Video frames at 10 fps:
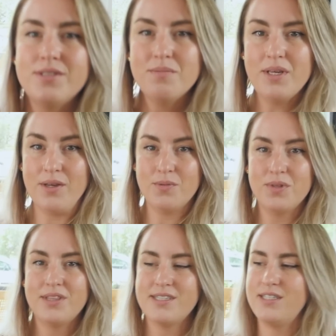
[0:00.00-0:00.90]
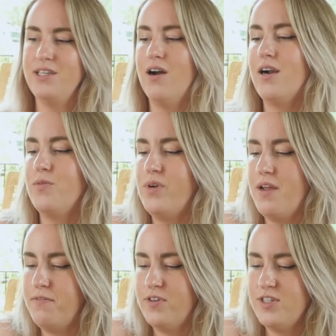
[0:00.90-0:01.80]
to me with this yarn when
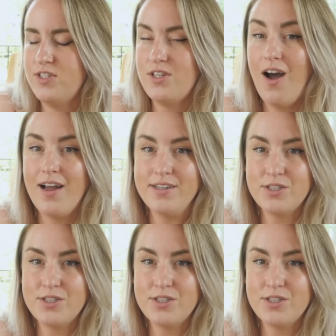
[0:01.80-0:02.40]
I first saw it. It